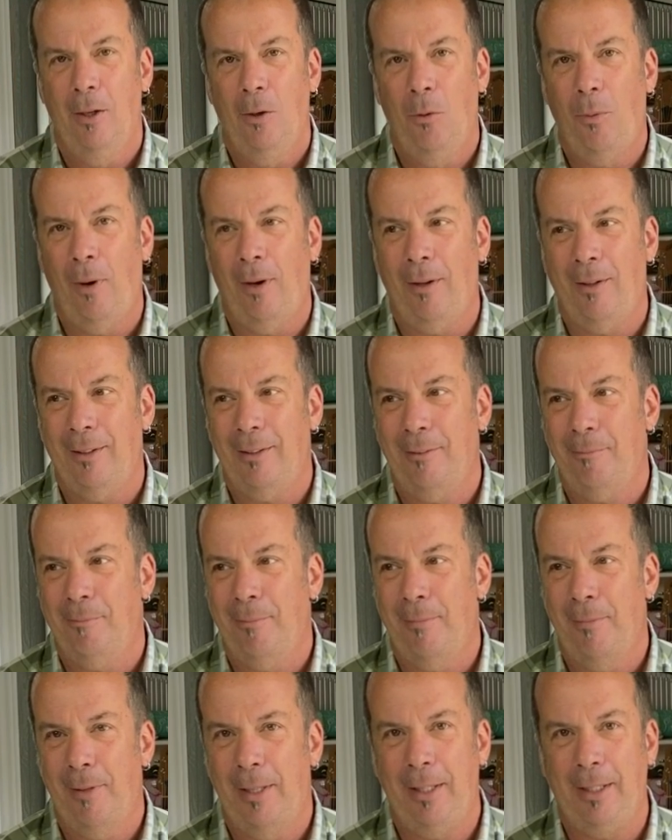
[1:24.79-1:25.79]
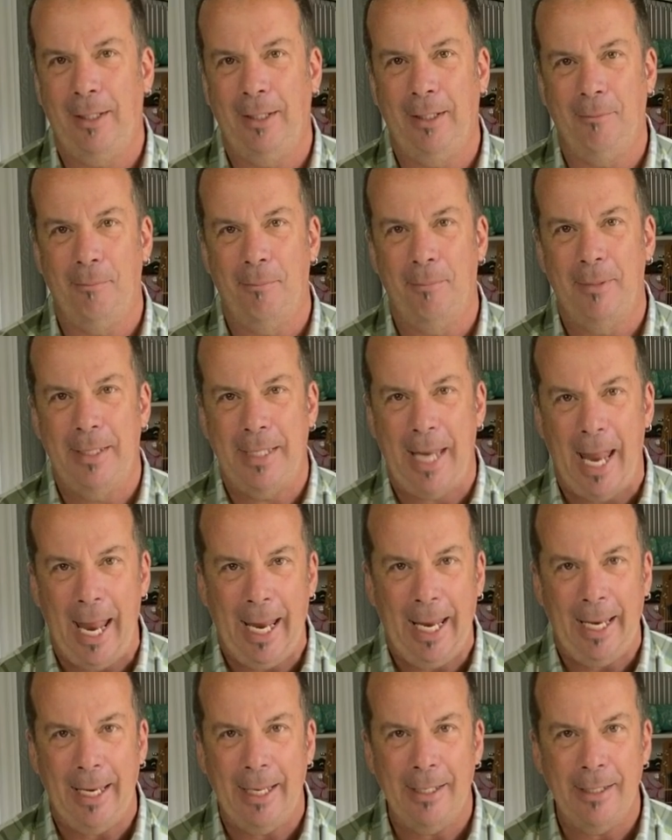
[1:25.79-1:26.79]
Well, the
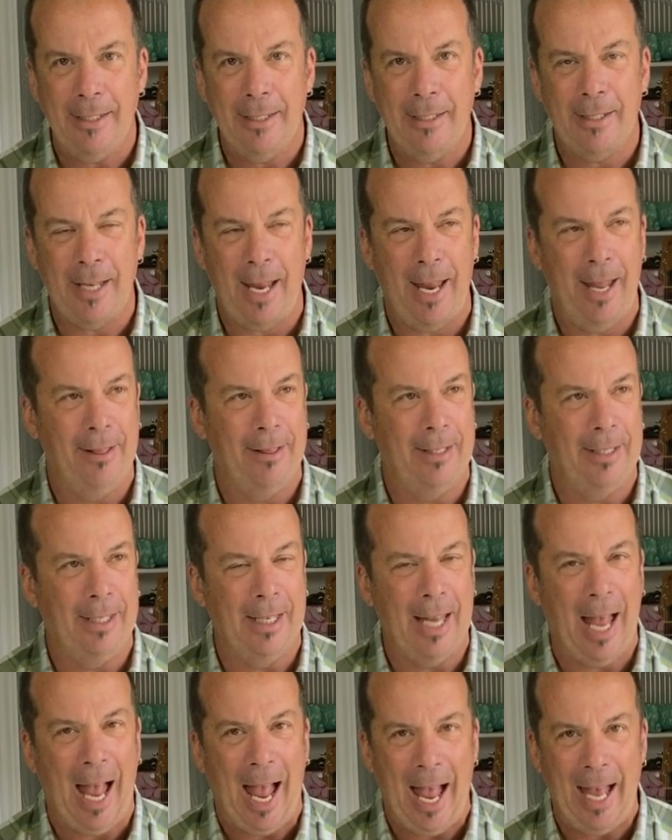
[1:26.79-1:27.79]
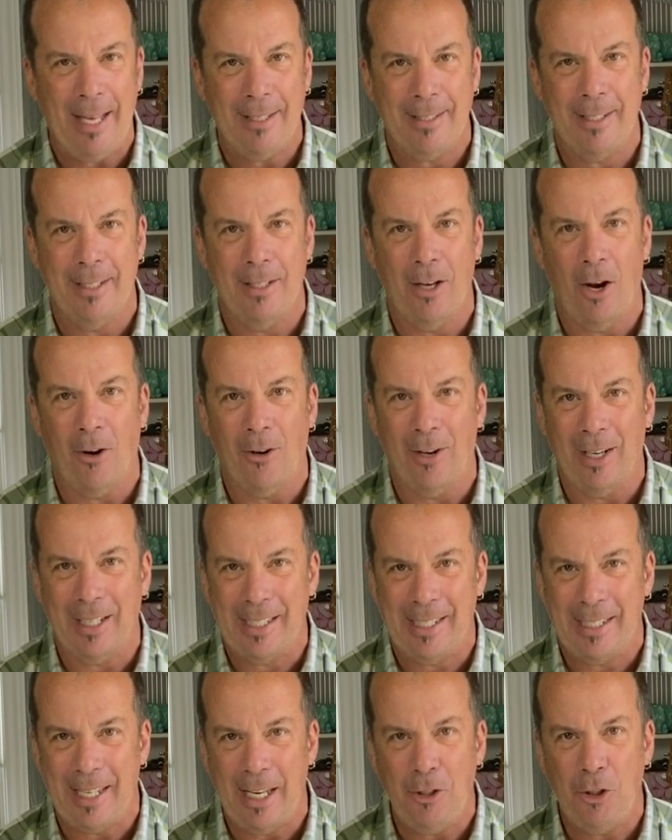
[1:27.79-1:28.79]
tannins and the acid are
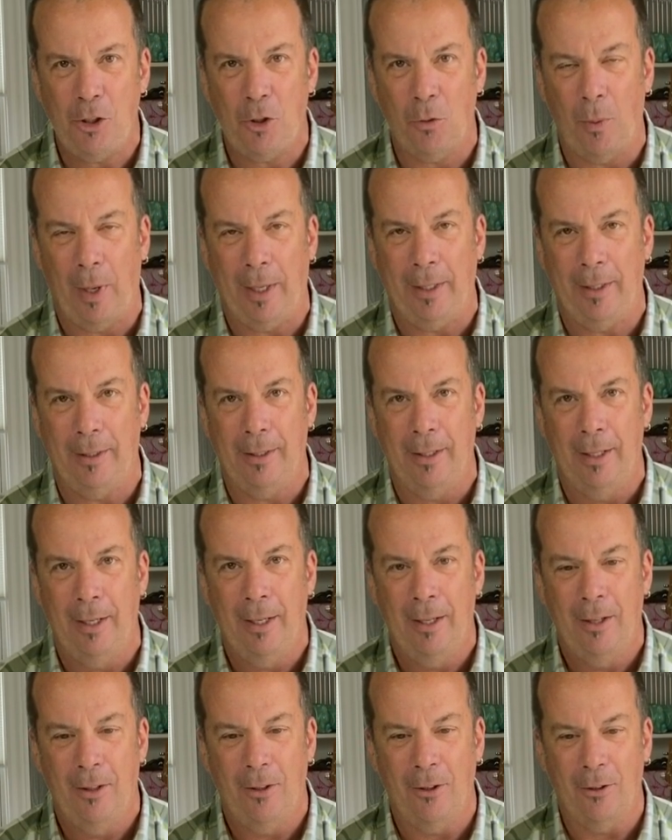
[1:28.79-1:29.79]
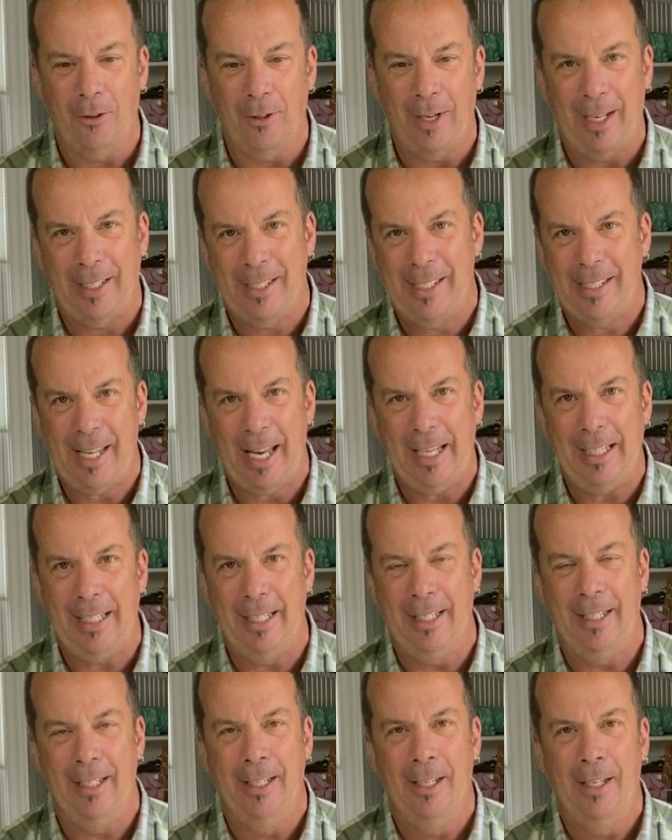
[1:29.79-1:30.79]
accentuated, they're
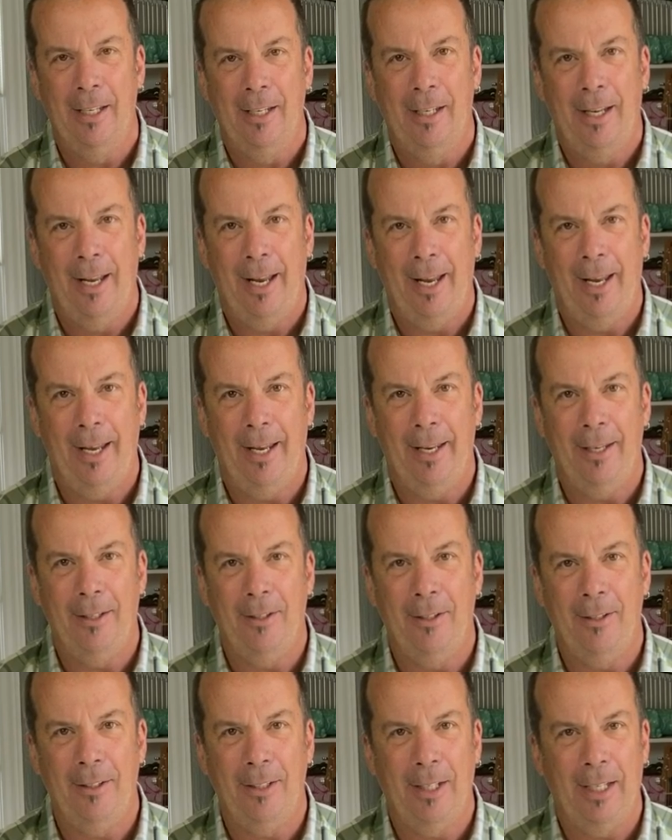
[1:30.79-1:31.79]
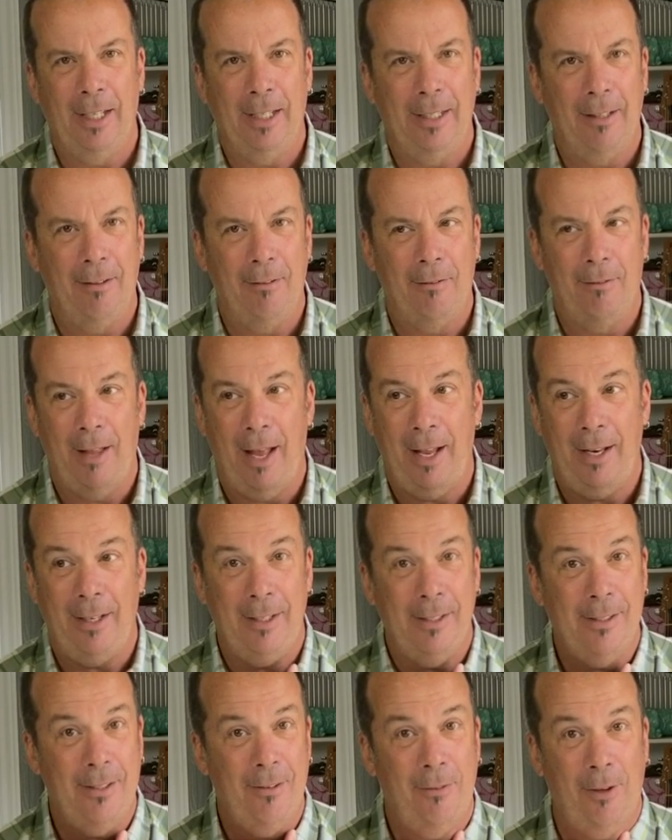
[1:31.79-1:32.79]
excited, and that
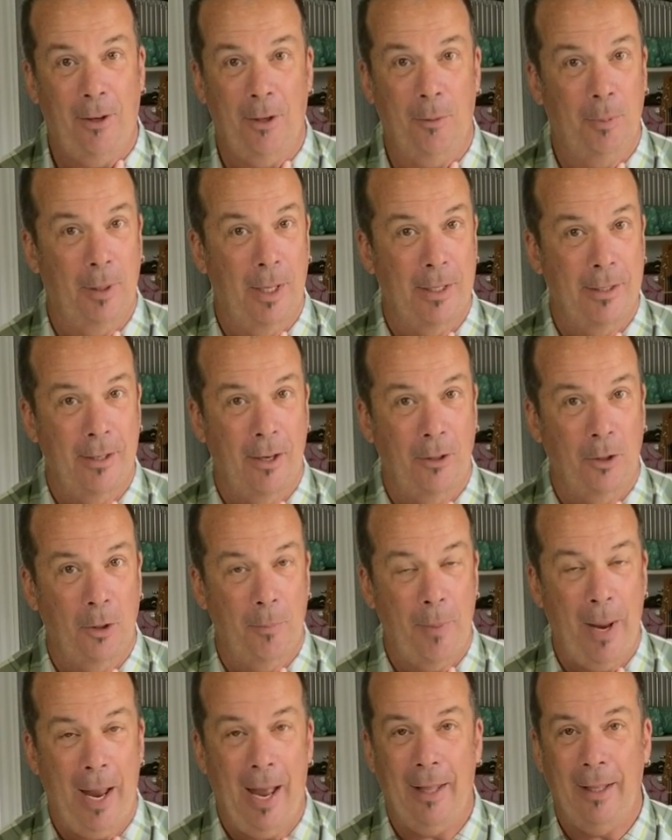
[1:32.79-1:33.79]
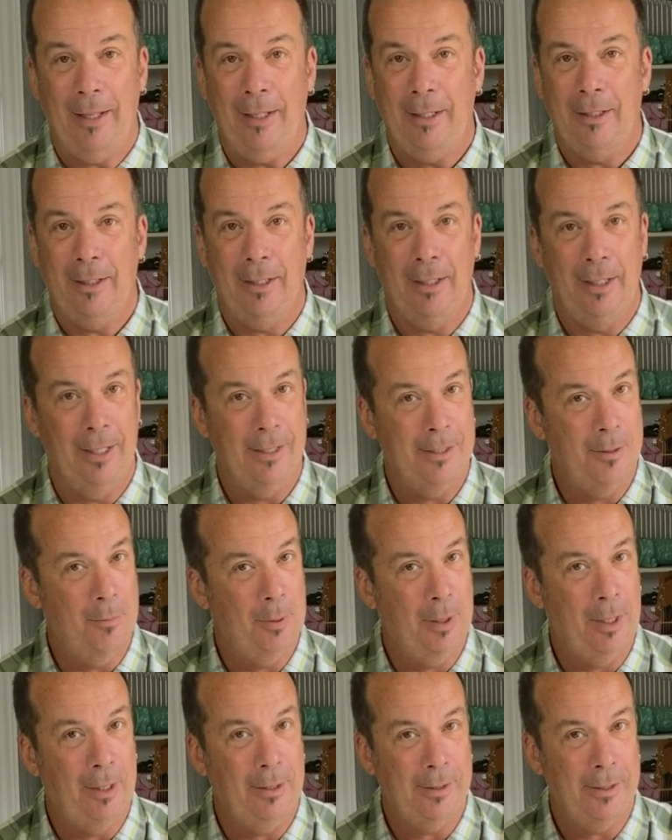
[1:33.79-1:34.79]
isn't very pleasant on your palate, it isn't
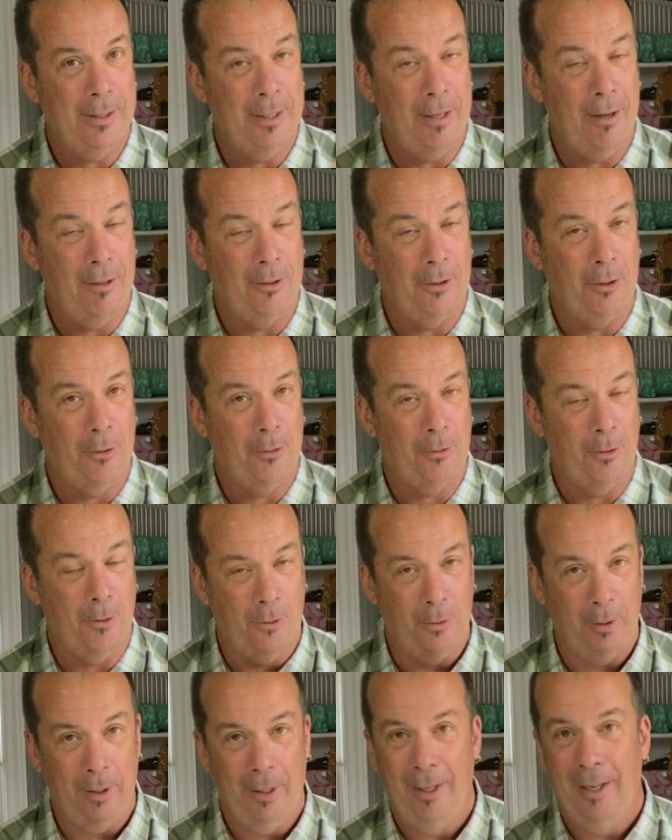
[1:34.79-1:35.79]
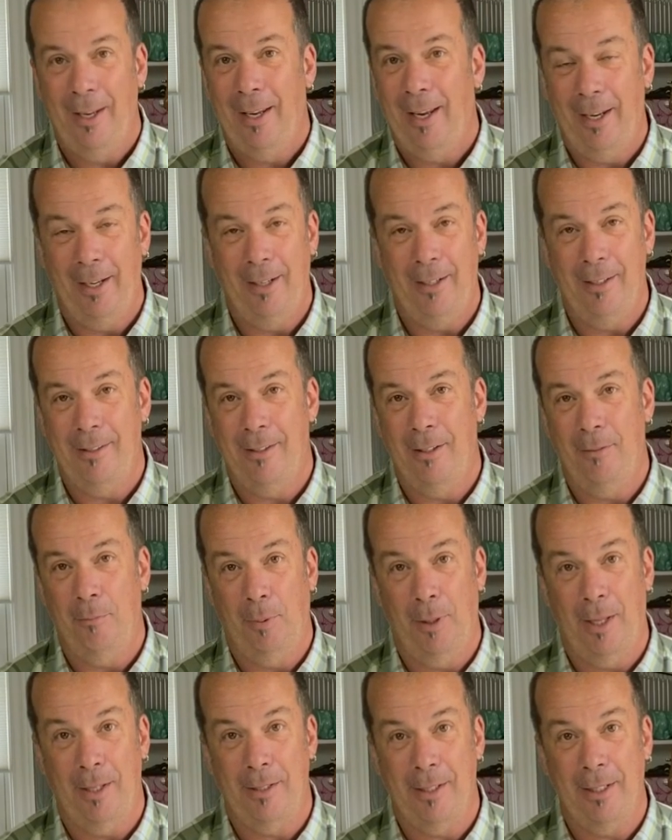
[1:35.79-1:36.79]
pleasant on your throat, and it isn't
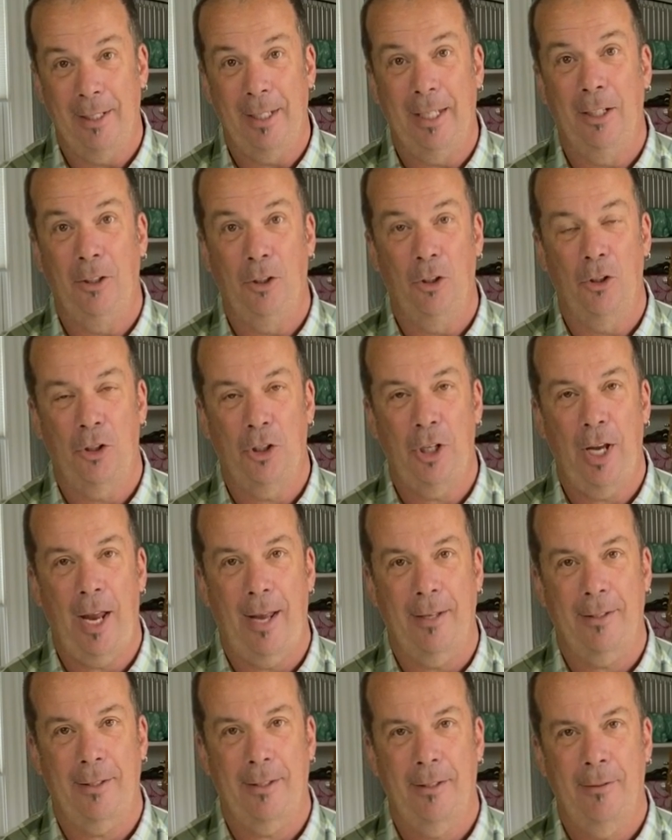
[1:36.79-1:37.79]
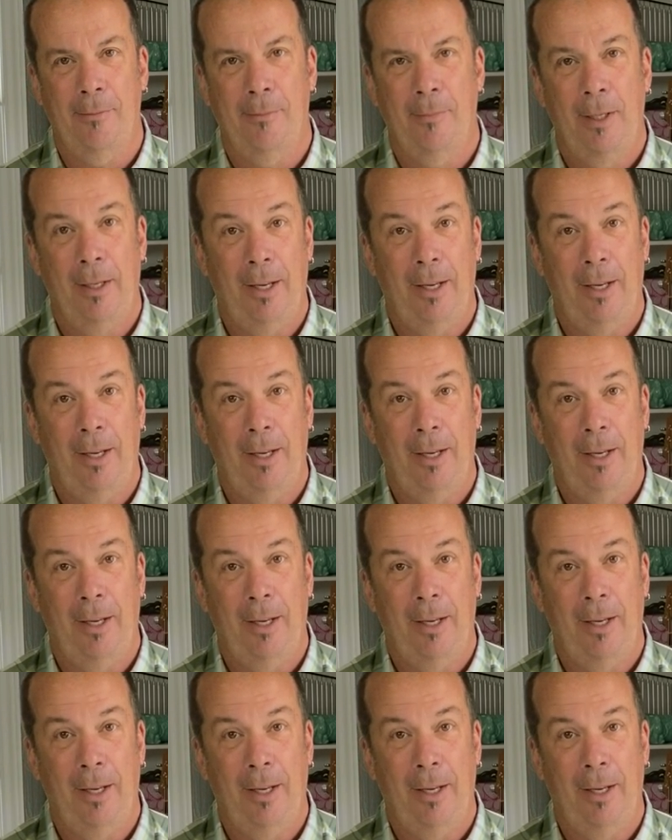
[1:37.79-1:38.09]
pleasant in your chest.